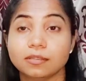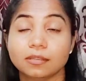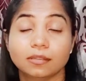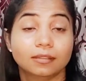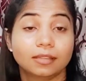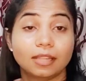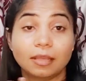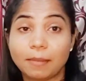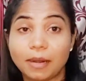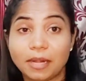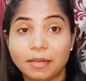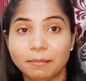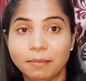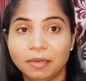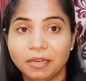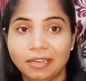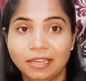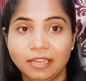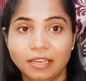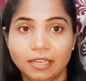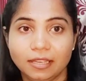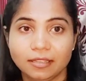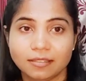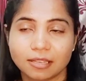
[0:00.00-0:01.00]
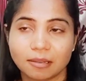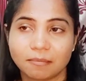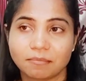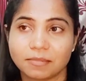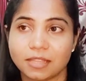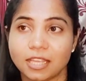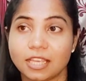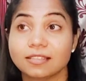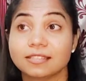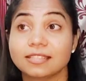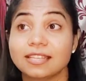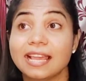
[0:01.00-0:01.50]
They might be reading some
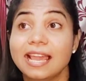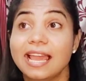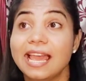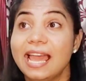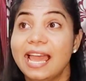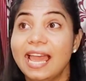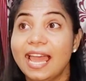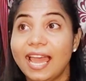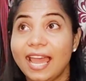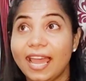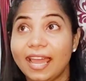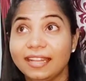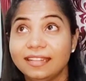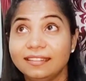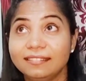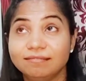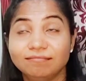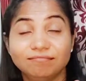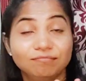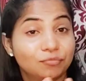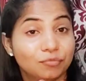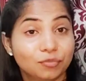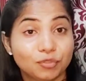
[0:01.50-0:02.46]
things, and